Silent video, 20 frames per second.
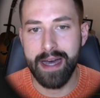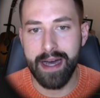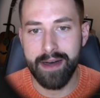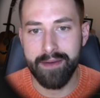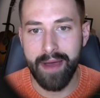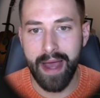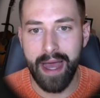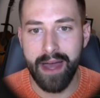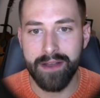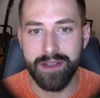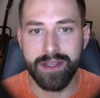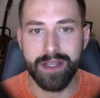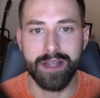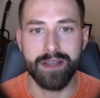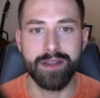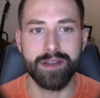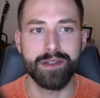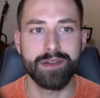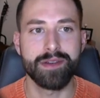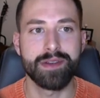of how you can
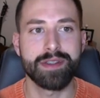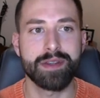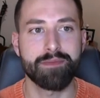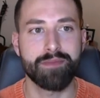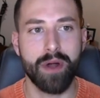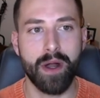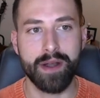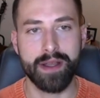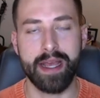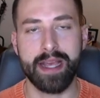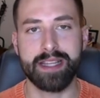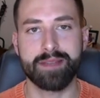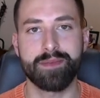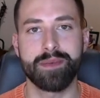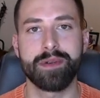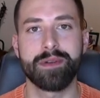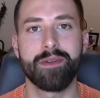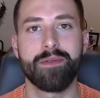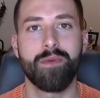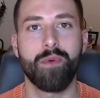use
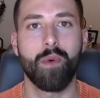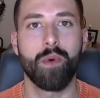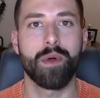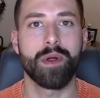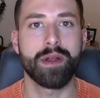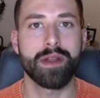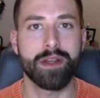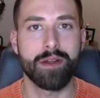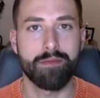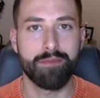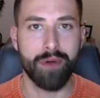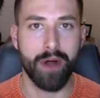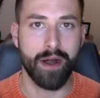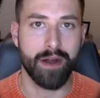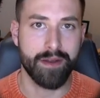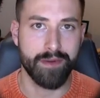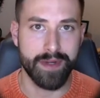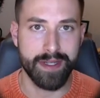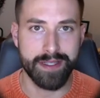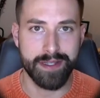productXpert for your
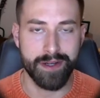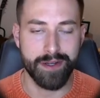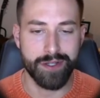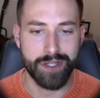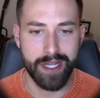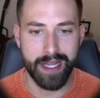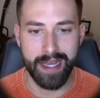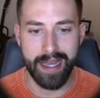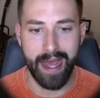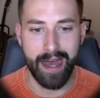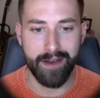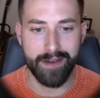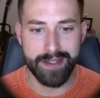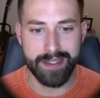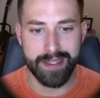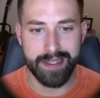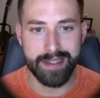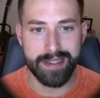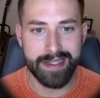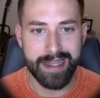product research
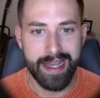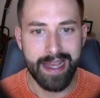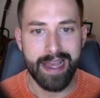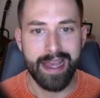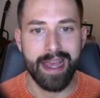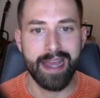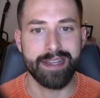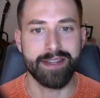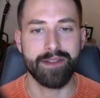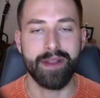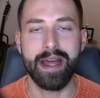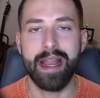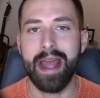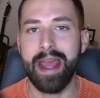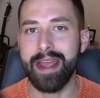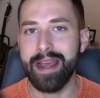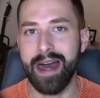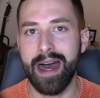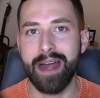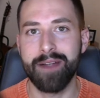analysis and to let
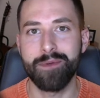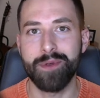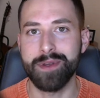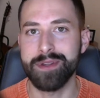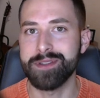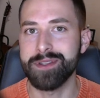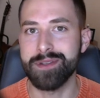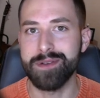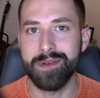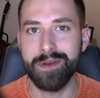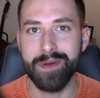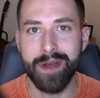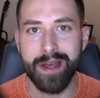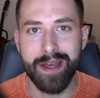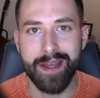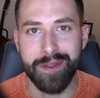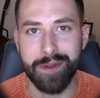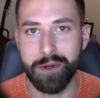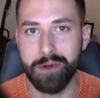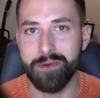AI really do
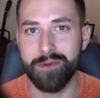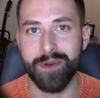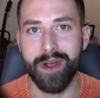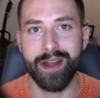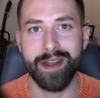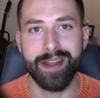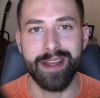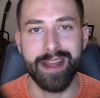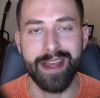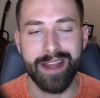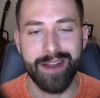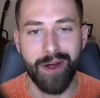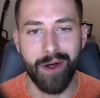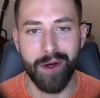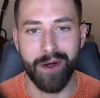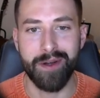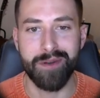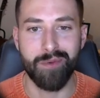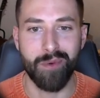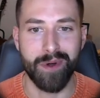the grunt and
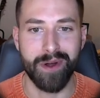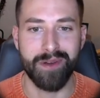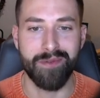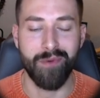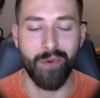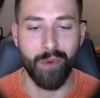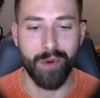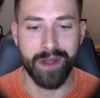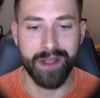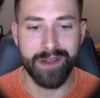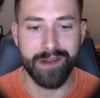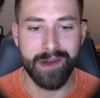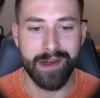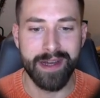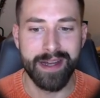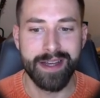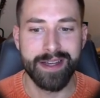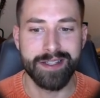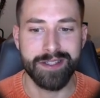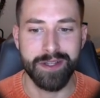hard work for you
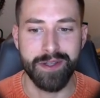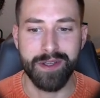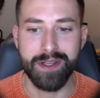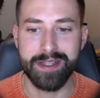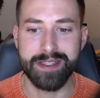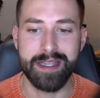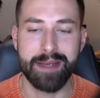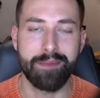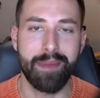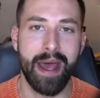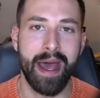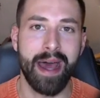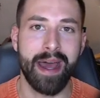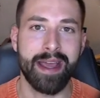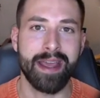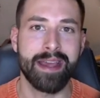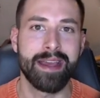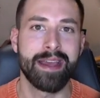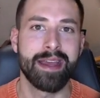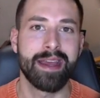so you can sit
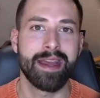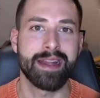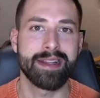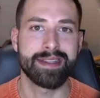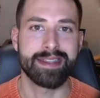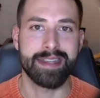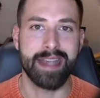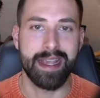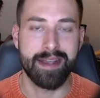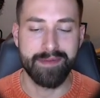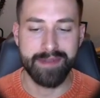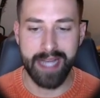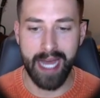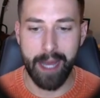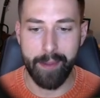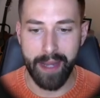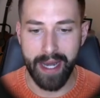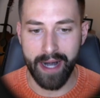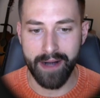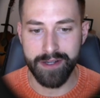back and save
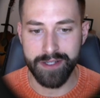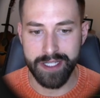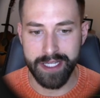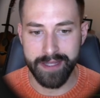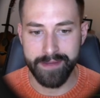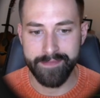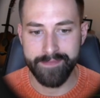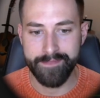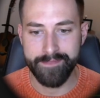time and energy.